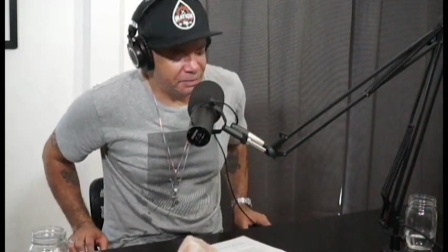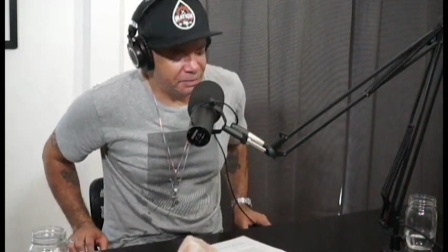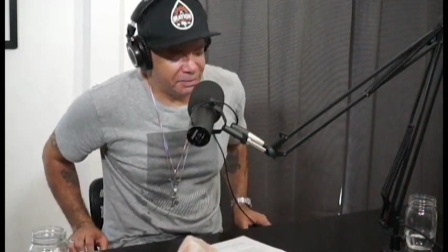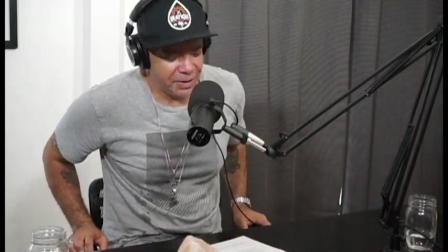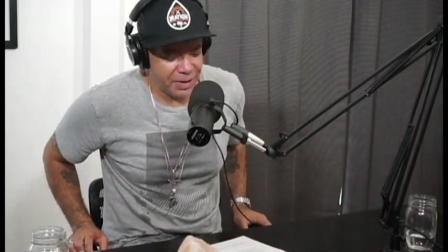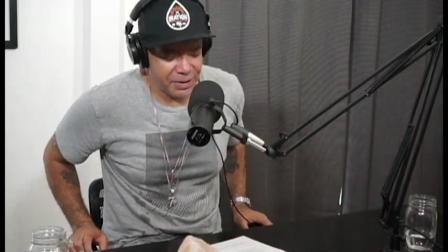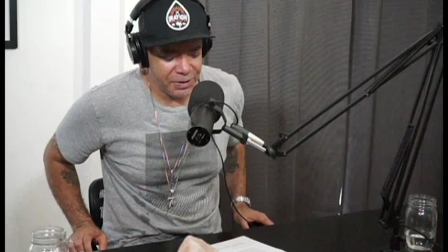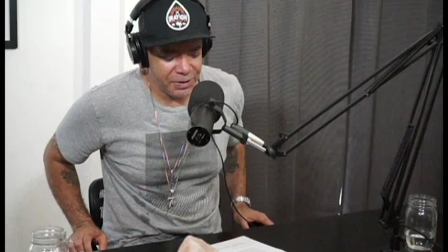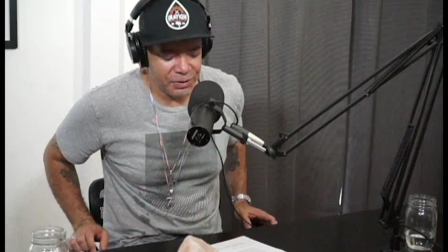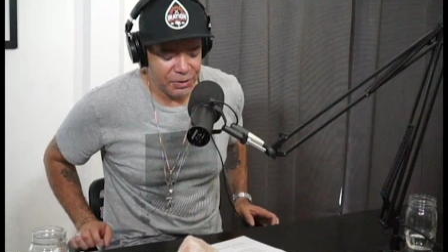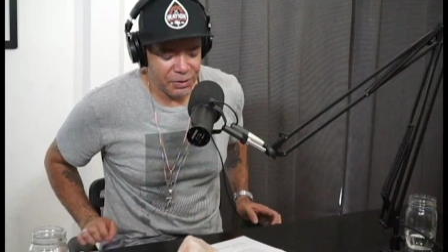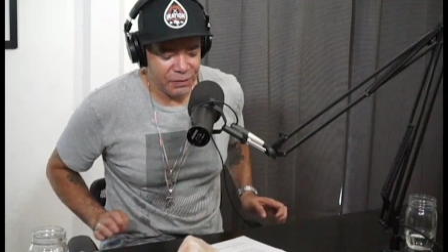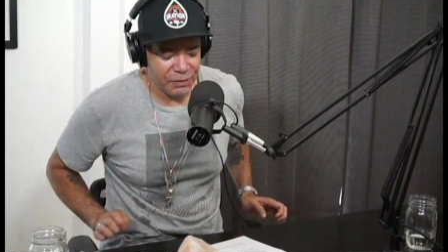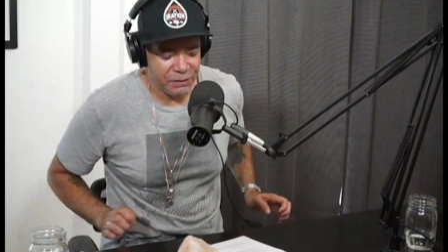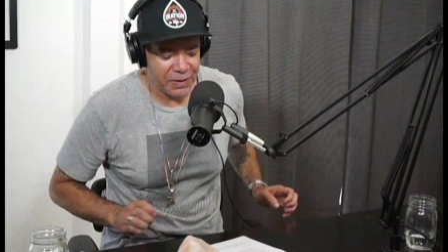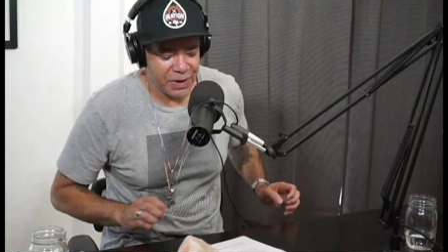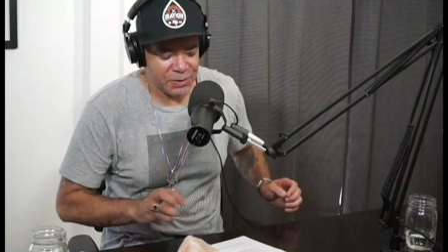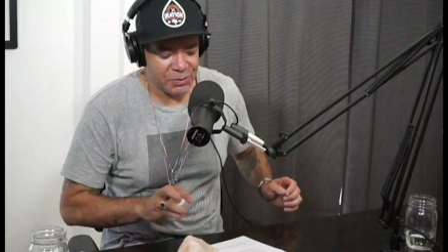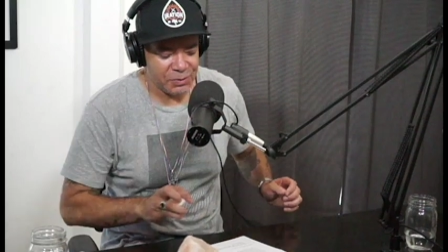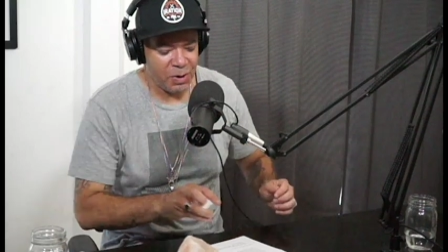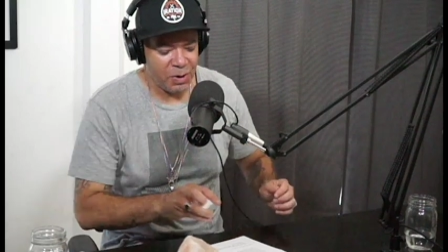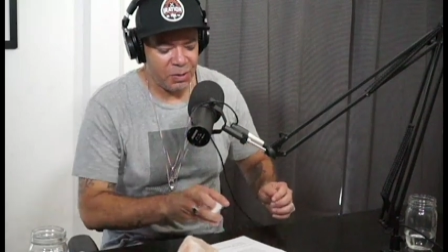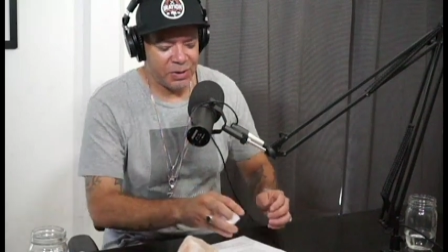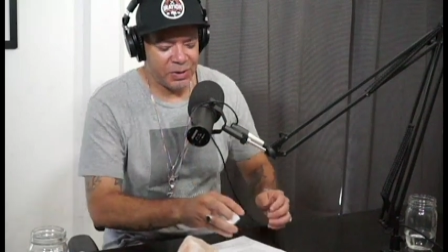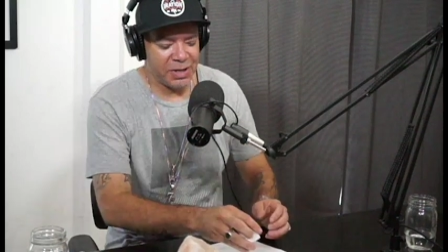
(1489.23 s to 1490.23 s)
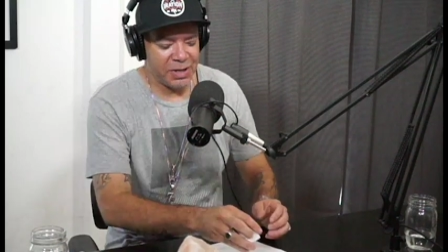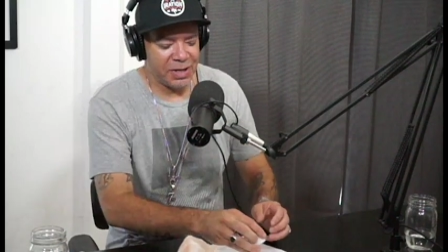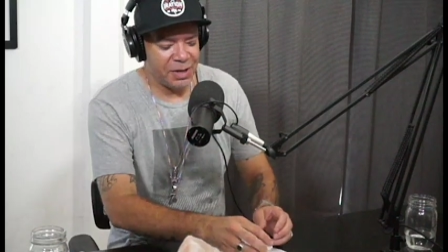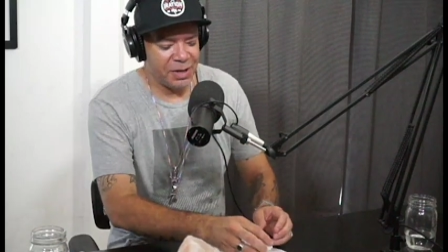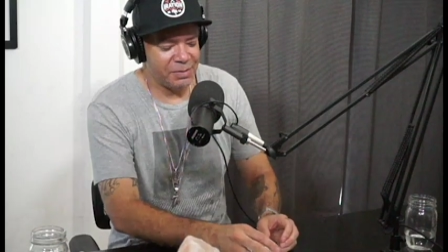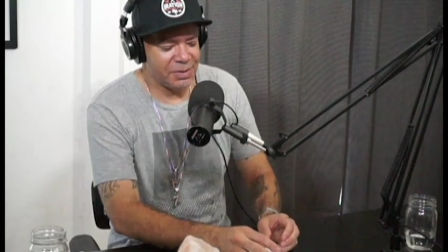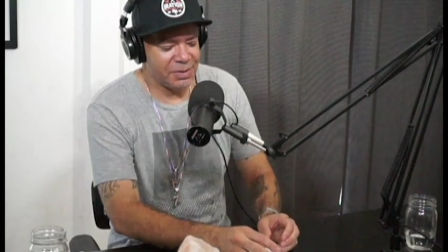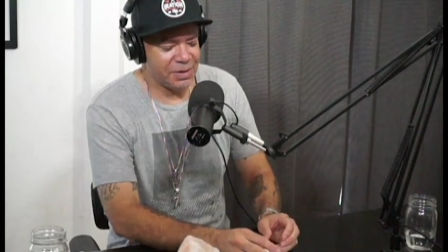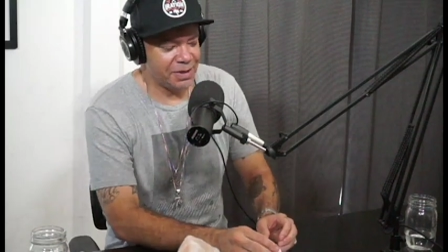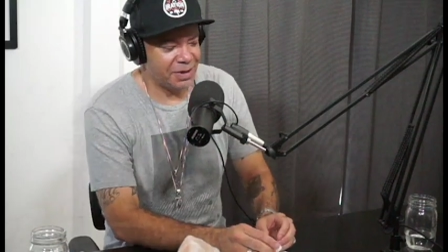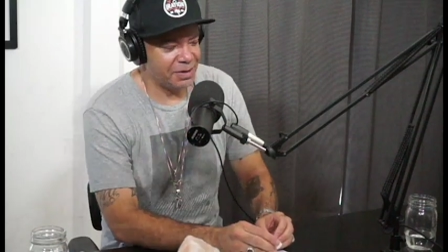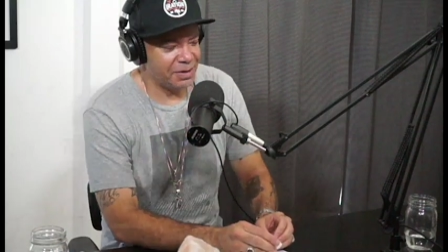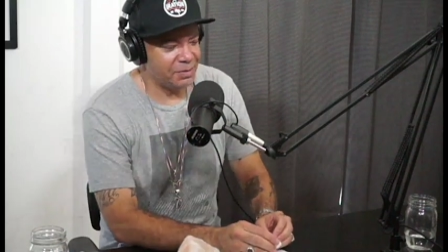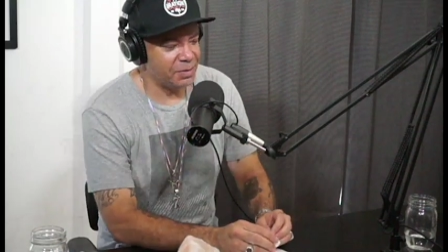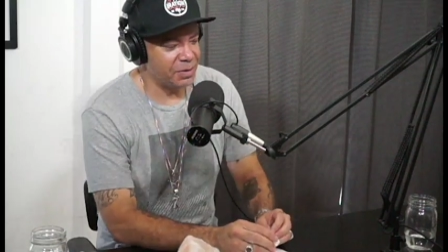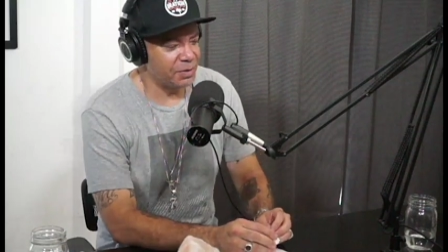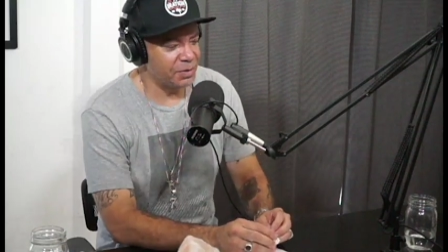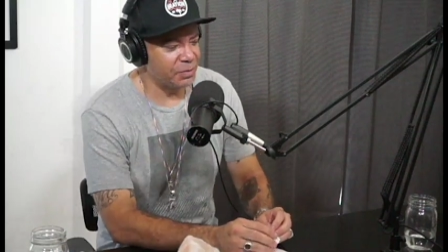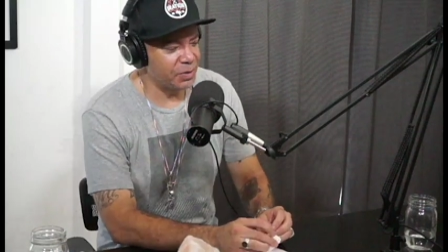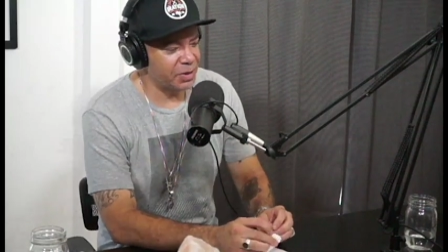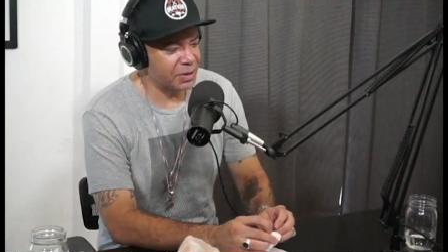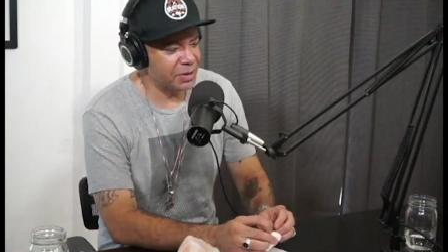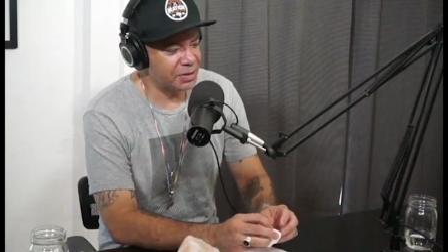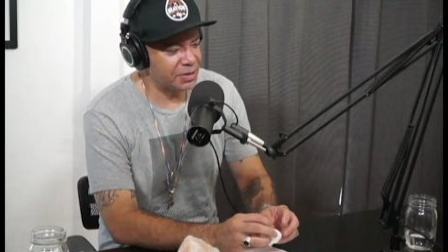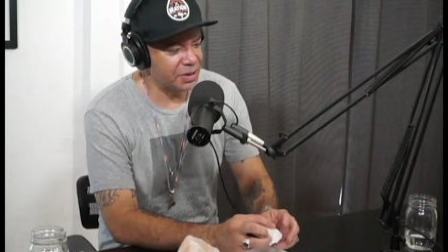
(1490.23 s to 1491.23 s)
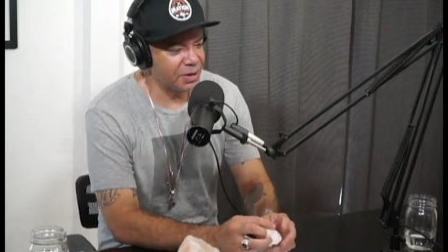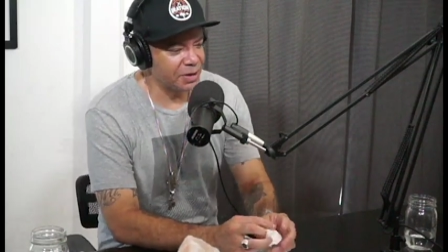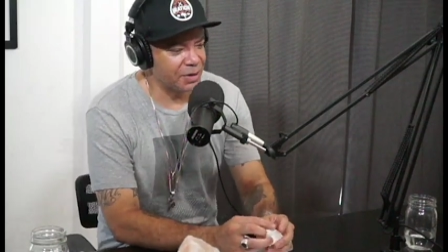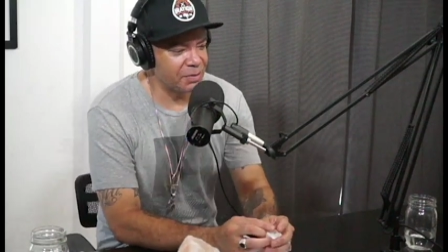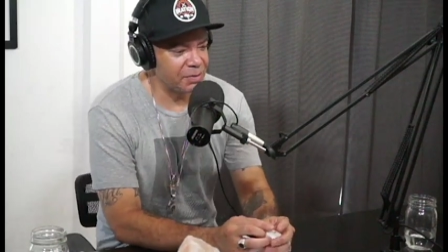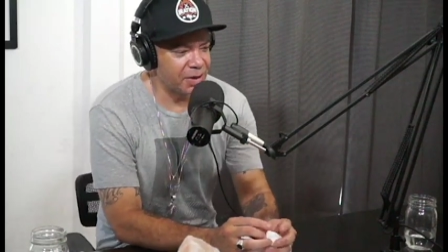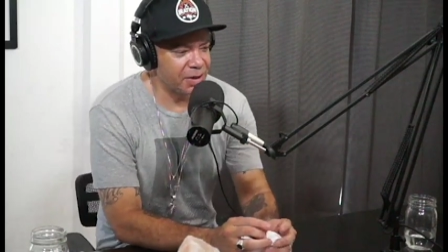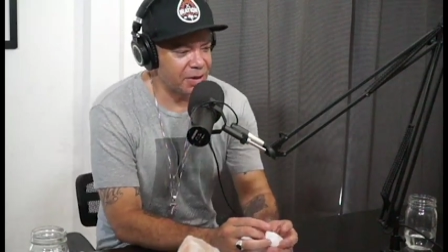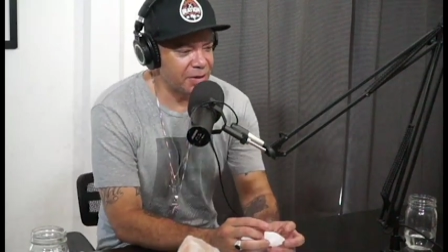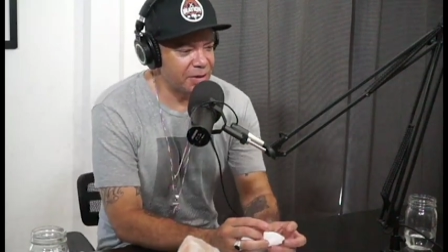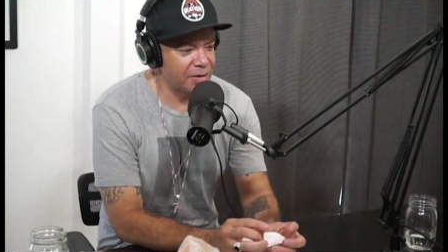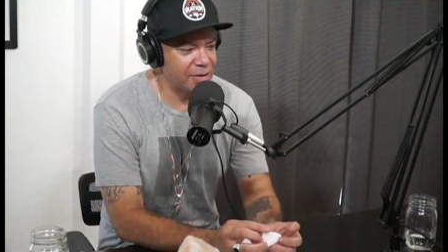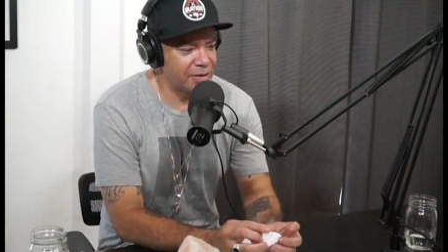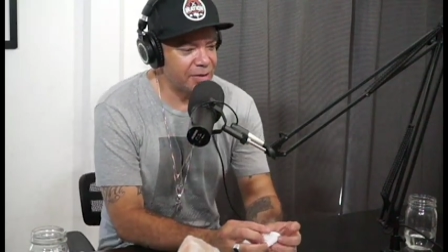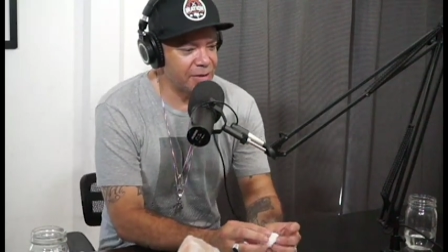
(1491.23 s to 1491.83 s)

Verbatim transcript: I don't know if that's why we came today, but we can talk about it.